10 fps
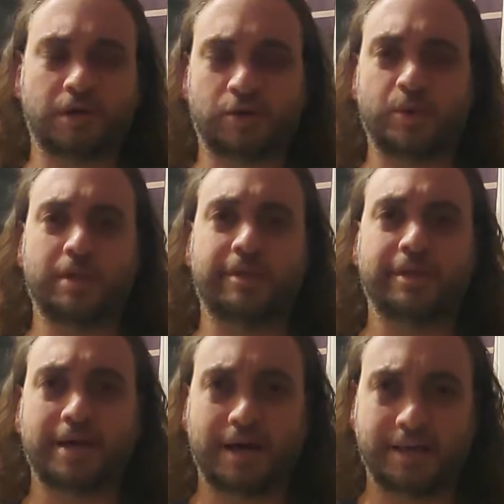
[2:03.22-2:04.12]
a queen of the
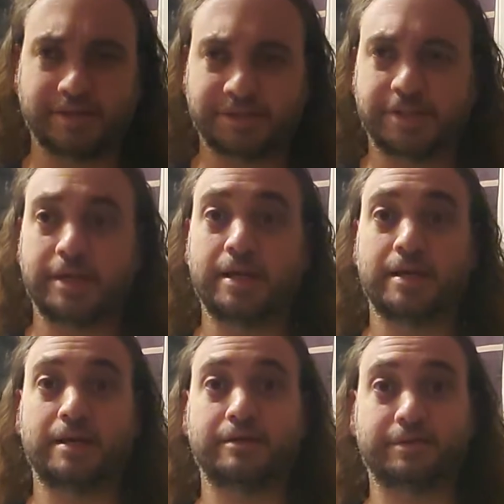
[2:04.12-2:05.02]
gods,
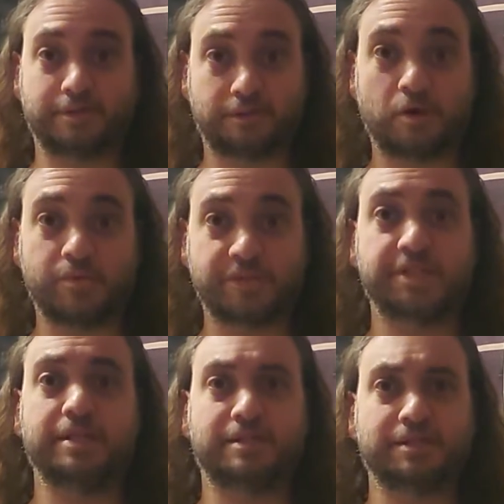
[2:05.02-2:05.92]
to go and
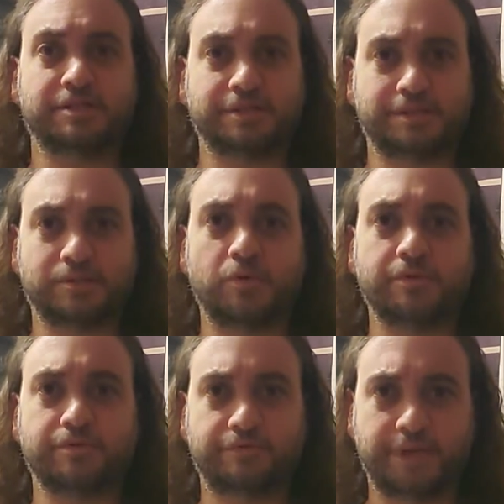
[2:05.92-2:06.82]
seek this
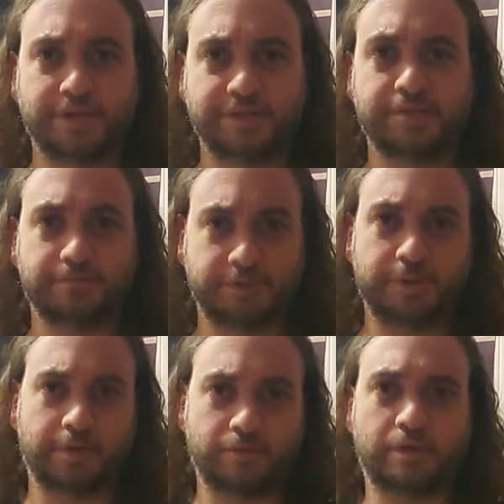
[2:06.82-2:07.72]
golden fleece, so
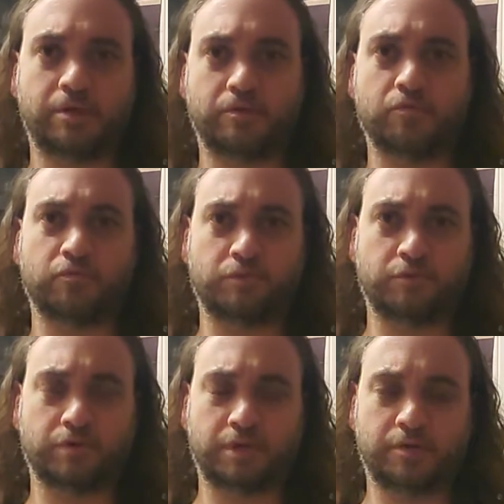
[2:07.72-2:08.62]
he could,
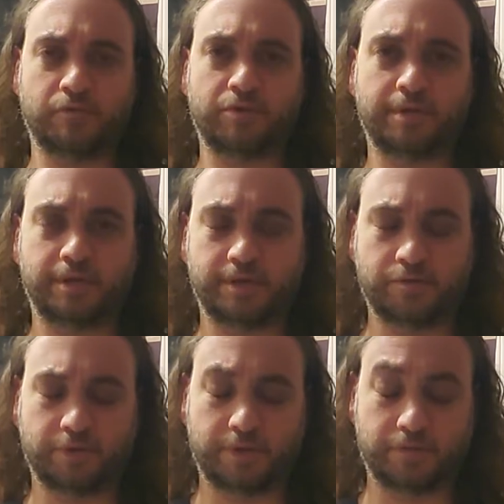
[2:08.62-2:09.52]

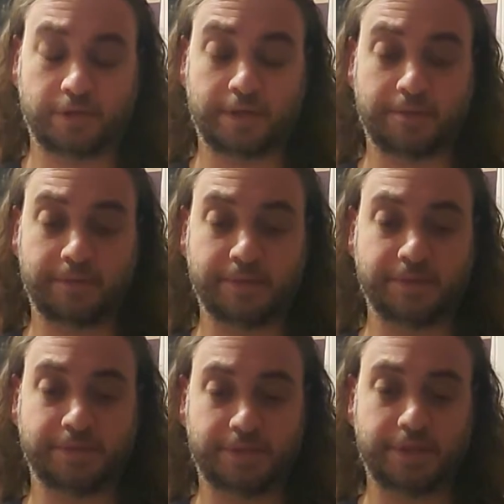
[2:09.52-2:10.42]
reclaim
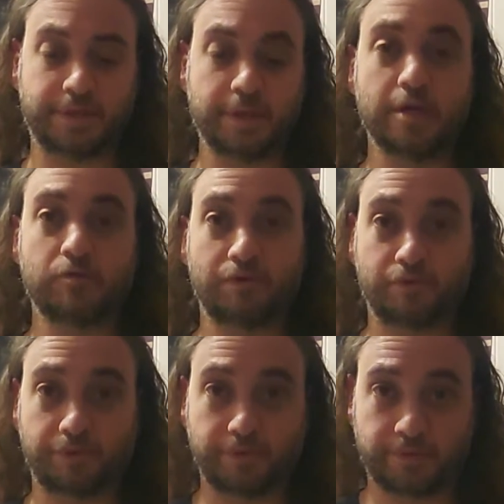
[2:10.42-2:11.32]
his
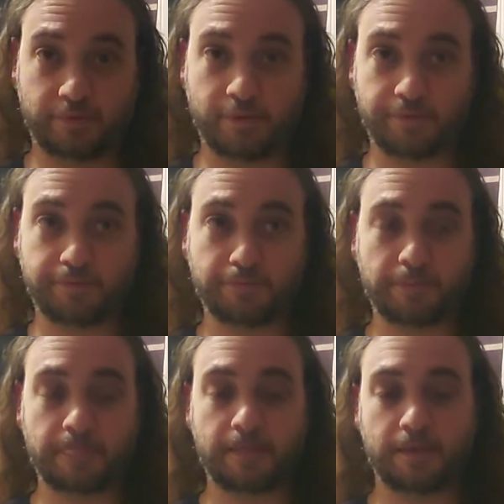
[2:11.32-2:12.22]
rightful throne.
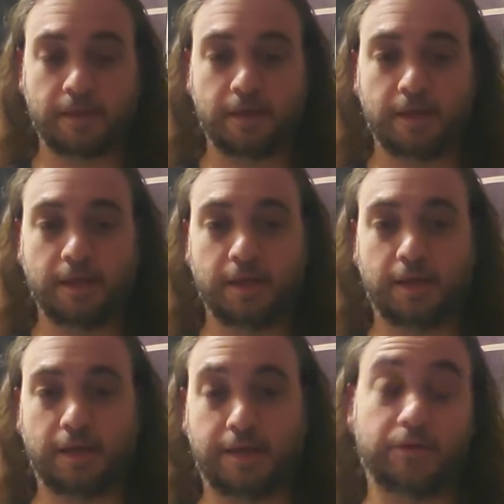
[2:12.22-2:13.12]

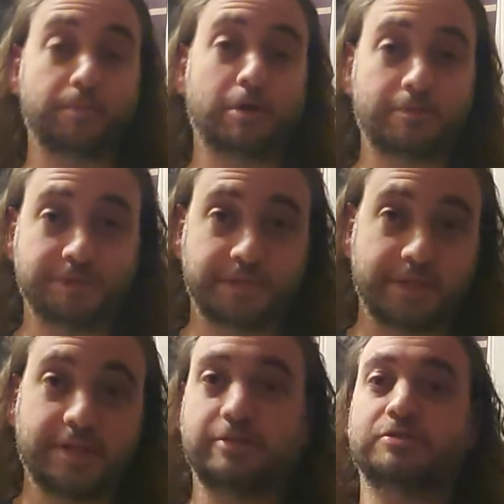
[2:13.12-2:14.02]
And the only problem is
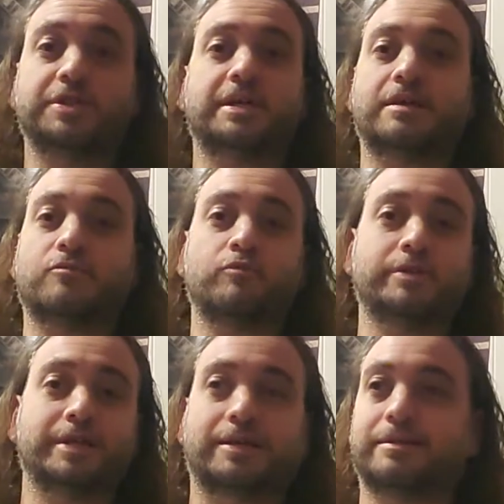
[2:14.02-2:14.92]
that there's like
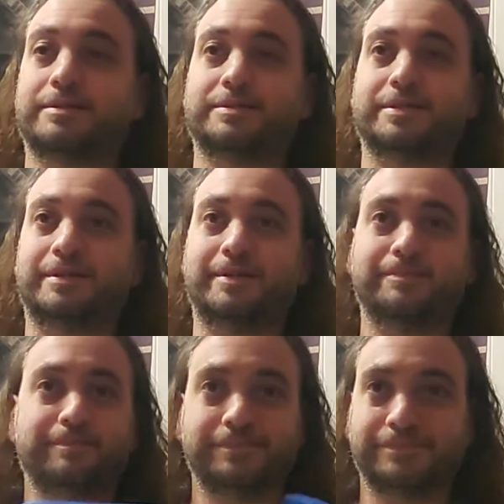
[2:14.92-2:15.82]

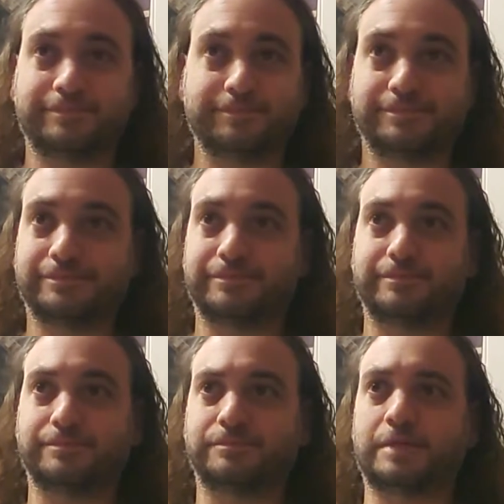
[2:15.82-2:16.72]
ridiculously
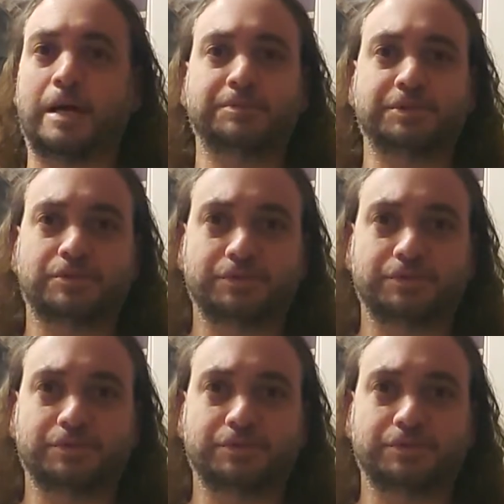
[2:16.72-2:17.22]
amounts